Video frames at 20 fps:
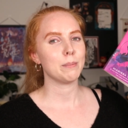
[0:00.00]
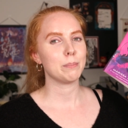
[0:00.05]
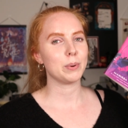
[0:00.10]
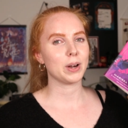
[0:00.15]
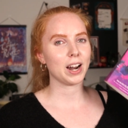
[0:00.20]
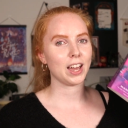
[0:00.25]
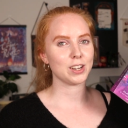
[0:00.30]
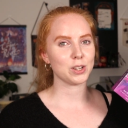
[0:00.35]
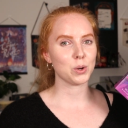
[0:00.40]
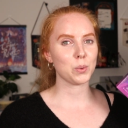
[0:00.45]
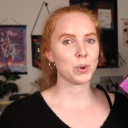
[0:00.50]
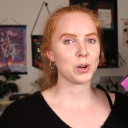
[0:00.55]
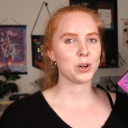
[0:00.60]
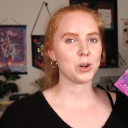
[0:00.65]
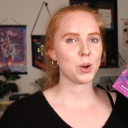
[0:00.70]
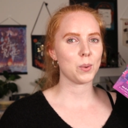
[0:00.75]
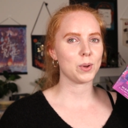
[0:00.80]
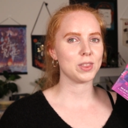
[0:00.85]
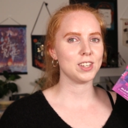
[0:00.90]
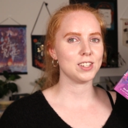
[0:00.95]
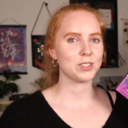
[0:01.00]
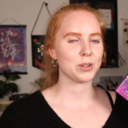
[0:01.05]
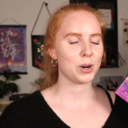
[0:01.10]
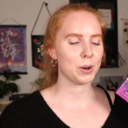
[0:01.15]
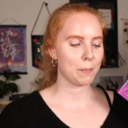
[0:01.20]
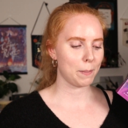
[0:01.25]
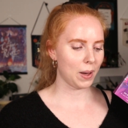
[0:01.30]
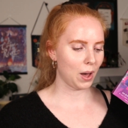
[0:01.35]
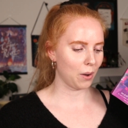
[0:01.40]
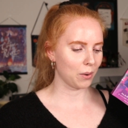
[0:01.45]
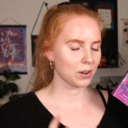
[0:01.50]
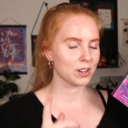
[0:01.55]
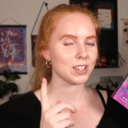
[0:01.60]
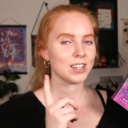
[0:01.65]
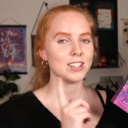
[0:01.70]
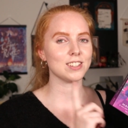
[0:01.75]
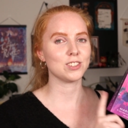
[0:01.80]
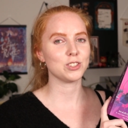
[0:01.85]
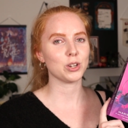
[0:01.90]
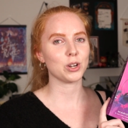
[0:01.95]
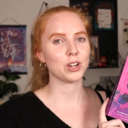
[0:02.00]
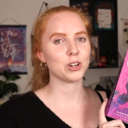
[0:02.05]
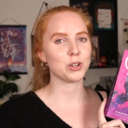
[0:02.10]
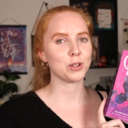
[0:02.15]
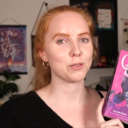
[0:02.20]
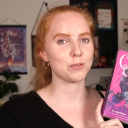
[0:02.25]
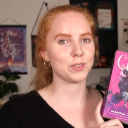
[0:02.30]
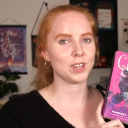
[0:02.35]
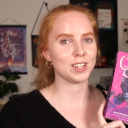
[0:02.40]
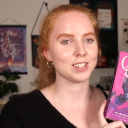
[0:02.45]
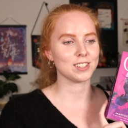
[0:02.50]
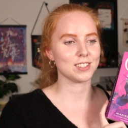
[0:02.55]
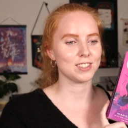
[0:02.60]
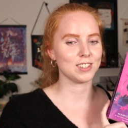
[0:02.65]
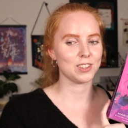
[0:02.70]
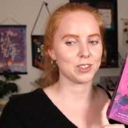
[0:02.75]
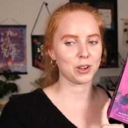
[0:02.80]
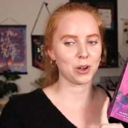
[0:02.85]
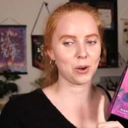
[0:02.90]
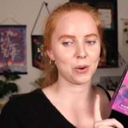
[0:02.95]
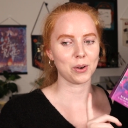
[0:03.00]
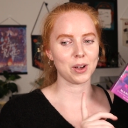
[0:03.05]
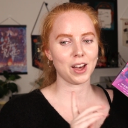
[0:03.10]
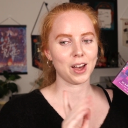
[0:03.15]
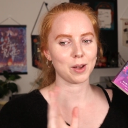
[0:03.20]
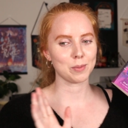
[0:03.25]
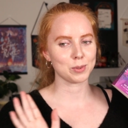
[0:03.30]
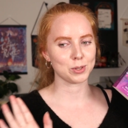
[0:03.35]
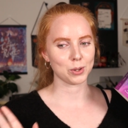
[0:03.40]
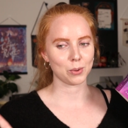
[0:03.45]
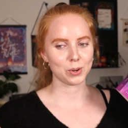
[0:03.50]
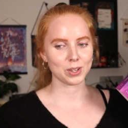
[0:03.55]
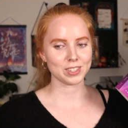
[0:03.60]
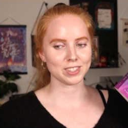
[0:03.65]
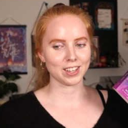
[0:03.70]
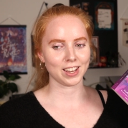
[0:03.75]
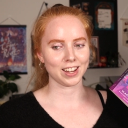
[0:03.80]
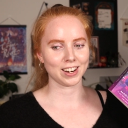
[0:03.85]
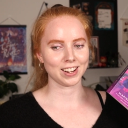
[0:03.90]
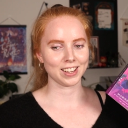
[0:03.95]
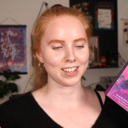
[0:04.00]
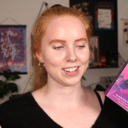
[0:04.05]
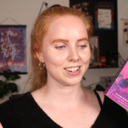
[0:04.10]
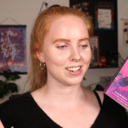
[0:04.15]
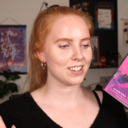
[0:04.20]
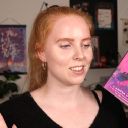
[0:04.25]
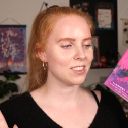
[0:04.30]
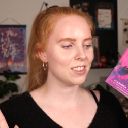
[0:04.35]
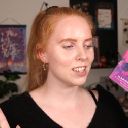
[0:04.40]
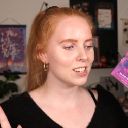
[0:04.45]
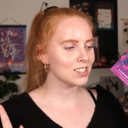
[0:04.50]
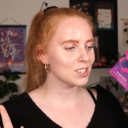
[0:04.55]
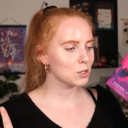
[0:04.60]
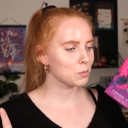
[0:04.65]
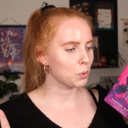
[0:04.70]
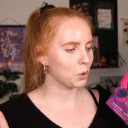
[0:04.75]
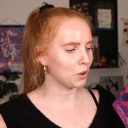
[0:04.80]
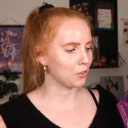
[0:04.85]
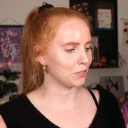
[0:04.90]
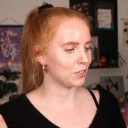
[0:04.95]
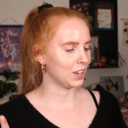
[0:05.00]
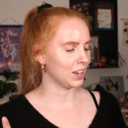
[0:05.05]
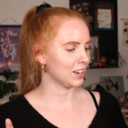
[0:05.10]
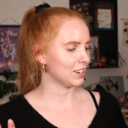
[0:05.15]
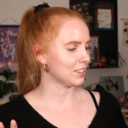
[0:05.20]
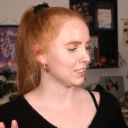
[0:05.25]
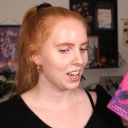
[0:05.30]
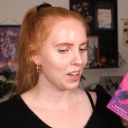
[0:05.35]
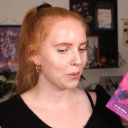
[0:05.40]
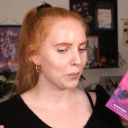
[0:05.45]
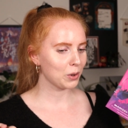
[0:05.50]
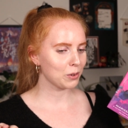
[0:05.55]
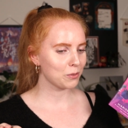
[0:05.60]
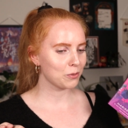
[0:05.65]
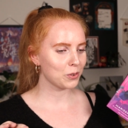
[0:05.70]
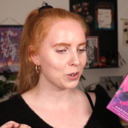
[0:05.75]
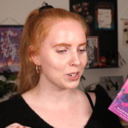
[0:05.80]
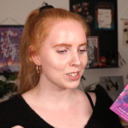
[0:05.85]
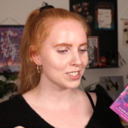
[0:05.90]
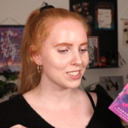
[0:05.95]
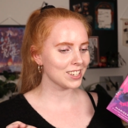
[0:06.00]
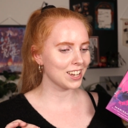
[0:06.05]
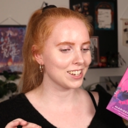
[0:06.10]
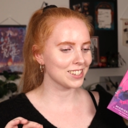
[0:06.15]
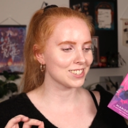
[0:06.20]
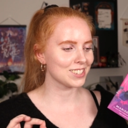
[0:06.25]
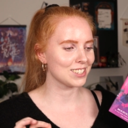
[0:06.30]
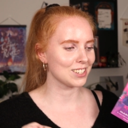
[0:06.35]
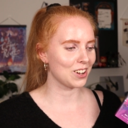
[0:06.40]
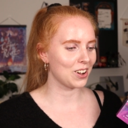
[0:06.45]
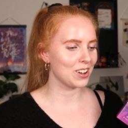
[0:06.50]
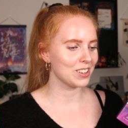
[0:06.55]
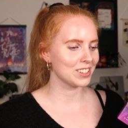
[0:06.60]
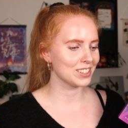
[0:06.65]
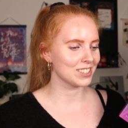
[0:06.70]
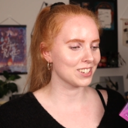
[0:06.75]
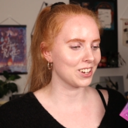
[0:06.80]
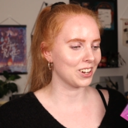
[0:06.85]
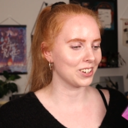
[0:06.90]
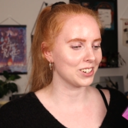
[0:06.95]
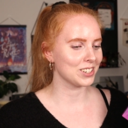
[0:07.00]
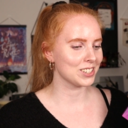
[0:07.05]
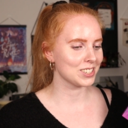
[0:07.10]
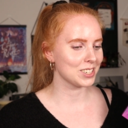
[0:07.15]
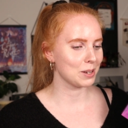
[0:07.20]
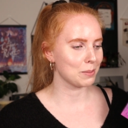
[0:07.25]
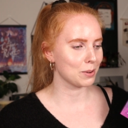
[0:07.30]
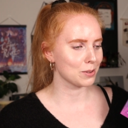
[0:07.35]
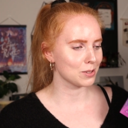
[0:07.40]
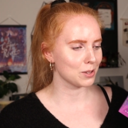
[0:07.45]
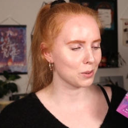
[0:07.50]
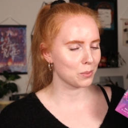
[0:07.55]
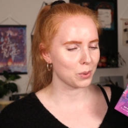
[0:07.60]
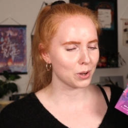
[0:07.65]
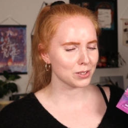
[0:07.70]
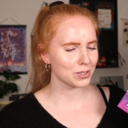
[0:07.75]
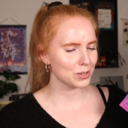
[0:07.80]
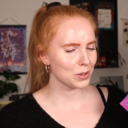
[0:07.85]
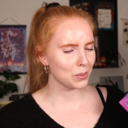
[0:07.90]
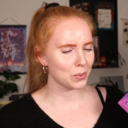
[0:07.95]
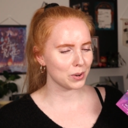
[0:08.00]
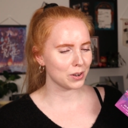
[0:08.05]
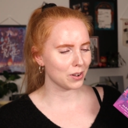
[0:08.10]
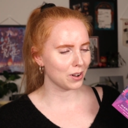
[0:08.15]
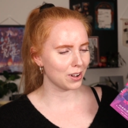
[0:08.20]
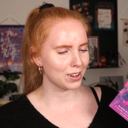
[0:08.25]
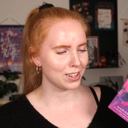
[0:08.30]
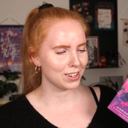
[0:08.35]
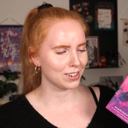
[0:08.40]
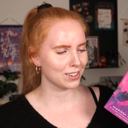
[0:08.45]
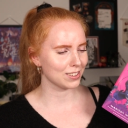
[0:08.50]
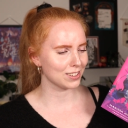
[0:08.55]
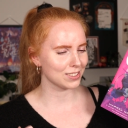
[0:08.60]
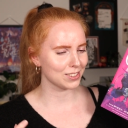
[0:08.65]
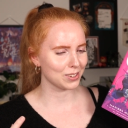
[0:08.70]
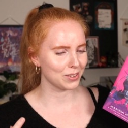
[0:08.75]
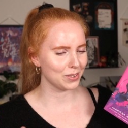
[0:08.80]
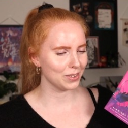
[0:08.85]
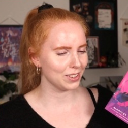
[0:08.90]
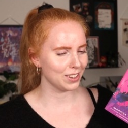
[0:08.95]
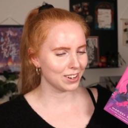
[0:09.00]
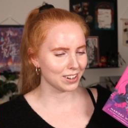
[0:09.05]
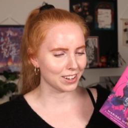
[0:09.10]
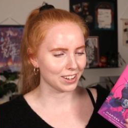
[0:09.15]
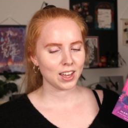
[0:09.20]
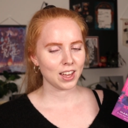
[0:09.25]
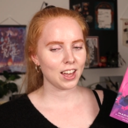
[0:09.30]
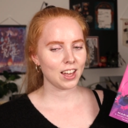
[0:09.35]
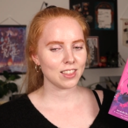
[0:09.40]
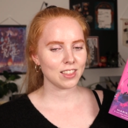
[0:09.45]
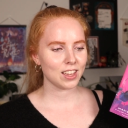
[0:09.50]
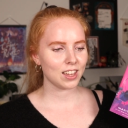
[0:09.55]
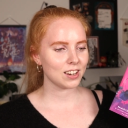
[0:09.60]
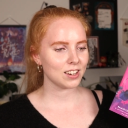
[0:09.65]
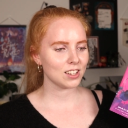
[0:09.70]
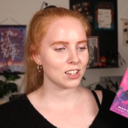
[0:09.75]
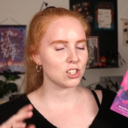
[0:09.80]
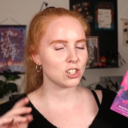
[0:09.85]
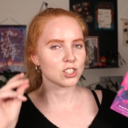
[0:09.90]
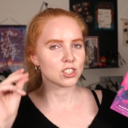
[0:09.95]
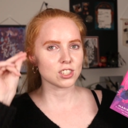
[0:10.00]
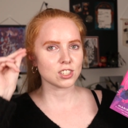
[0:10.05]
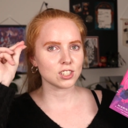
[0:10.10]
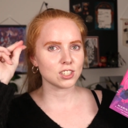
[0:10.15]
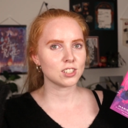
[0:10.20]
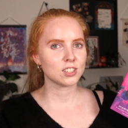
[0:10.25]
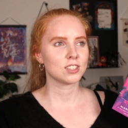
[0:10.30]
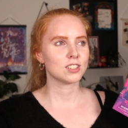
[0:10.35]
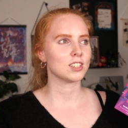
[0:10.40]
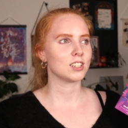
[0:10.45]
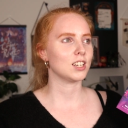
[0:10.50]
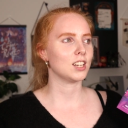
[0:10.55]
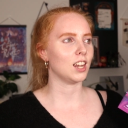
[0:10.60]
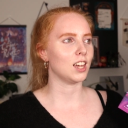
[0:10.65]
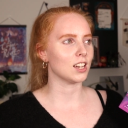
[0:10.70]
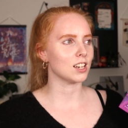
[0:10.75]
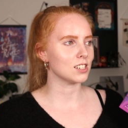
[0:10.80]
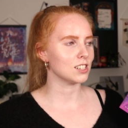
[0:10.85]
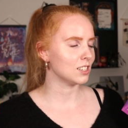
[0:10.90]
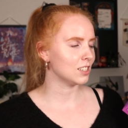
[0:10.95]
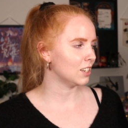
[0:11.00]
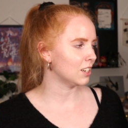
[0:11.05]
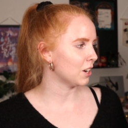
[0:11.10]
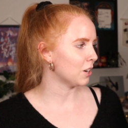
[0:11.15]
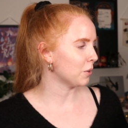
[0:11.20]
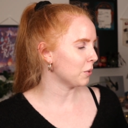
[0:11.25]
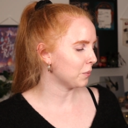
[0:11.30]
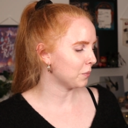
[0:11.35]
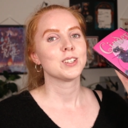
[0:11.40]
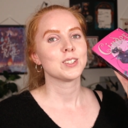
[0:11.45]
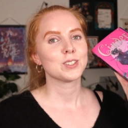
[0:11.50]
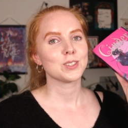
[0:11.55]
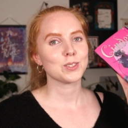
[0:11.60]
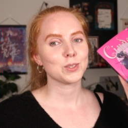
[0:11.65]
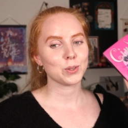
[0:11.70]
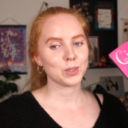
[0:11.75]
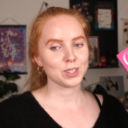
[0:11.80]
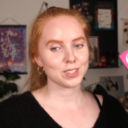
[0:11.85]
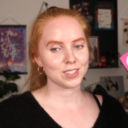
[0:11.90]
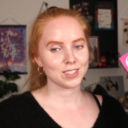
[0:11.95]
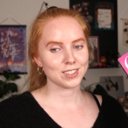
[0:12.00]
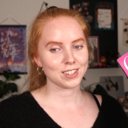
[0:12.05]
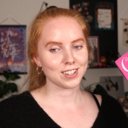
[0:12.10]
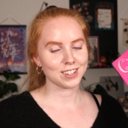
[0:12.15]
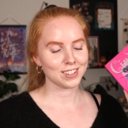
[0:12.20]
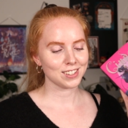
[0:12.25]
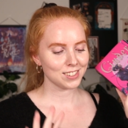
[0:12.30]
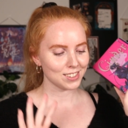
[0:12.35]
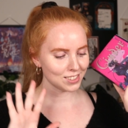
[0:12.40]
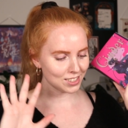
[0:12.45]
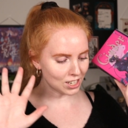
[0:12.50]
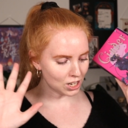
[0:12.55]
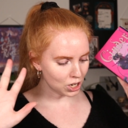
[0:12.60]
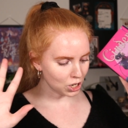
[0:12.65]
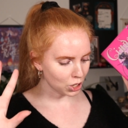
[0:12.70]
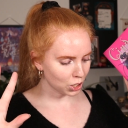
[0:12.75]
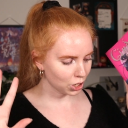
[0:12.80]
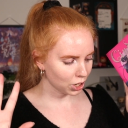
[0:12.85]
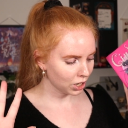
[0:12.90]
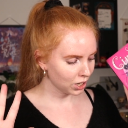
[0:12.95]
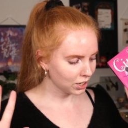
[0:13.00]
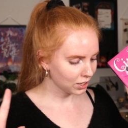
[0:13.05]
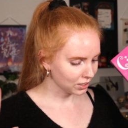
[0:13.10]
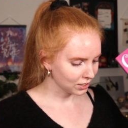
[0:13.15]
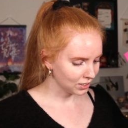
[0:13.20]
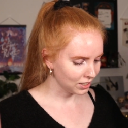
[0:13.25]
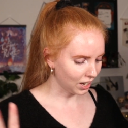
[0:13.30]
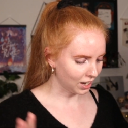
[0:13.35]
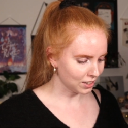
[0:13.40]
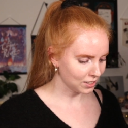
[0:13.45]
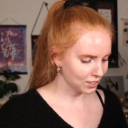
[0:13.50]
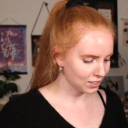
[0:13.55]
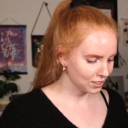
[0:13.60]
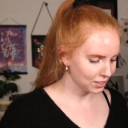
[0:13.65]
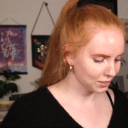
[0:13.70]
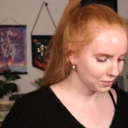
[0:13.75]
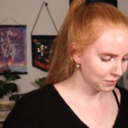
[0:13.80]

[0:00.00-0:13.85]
But I don't want to know what these are about. It's young adult fantasy though. I'm so excited. This is perfect. When first I saw this color scheme, I was like, what's going on here? That's a whole lot of... And then it just clicked, you know? So this is it. Cinder. Yes.